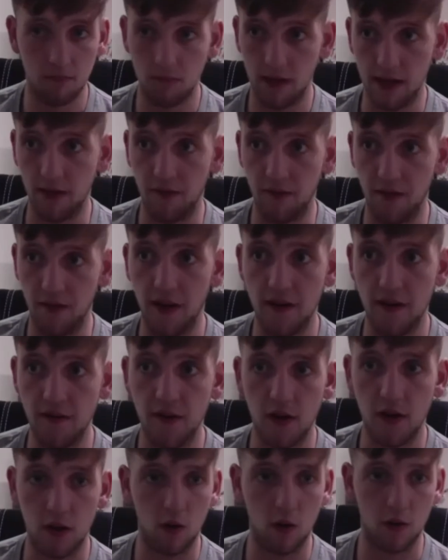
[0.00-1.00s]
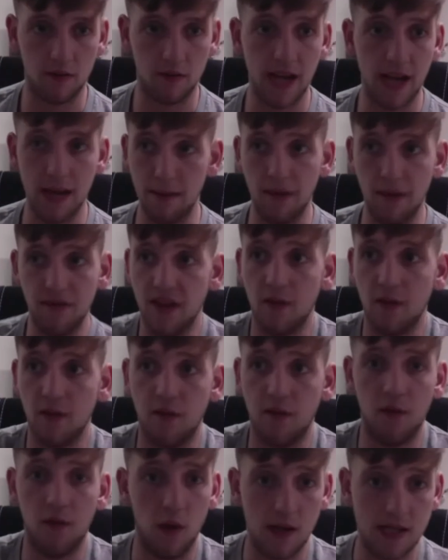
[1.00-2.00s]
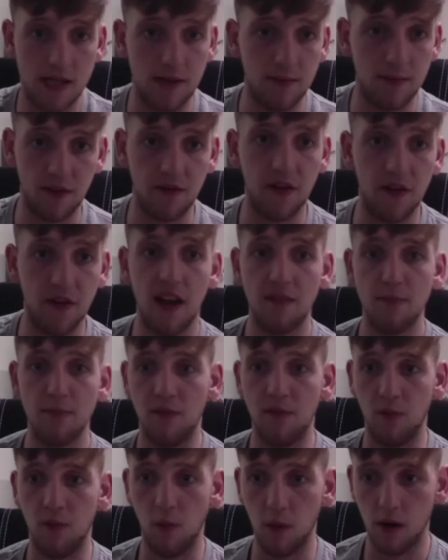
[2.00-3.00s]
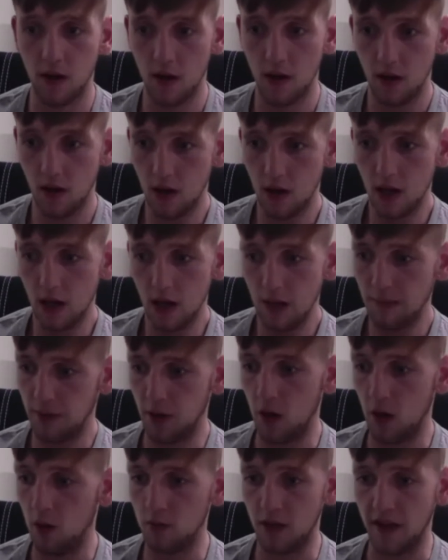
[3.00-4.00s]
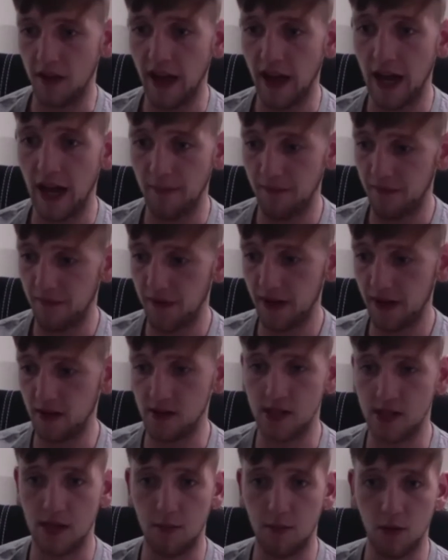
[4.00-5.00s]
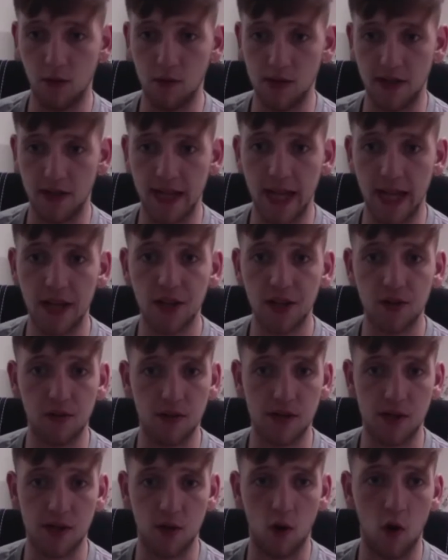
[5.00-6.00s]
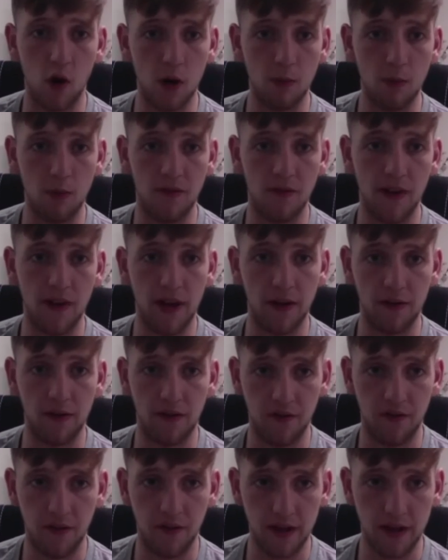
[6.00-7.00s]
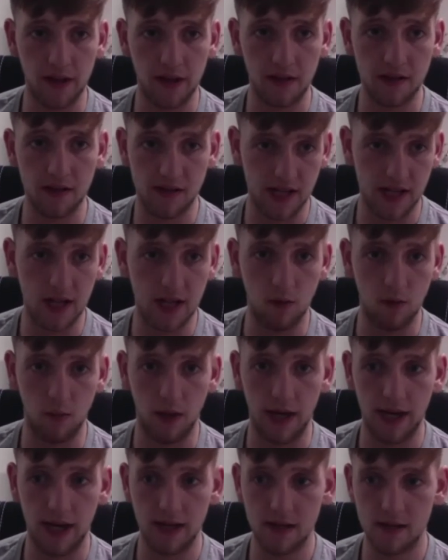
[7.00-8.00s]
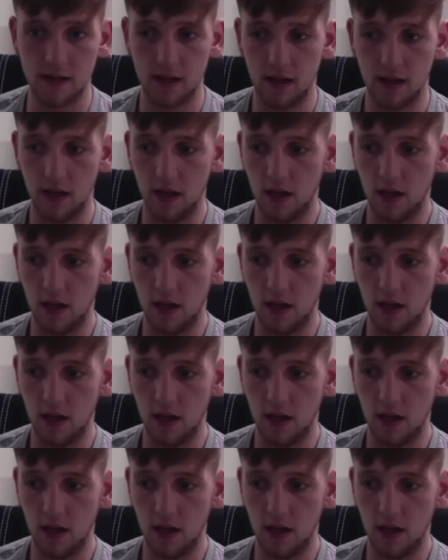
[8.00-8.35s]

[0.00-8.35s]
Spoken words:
in a very, very long time. I've never fought at 75 before. But not only that, I'm fighting someone who's a dangerous and horrible fighter to fight, style-wise.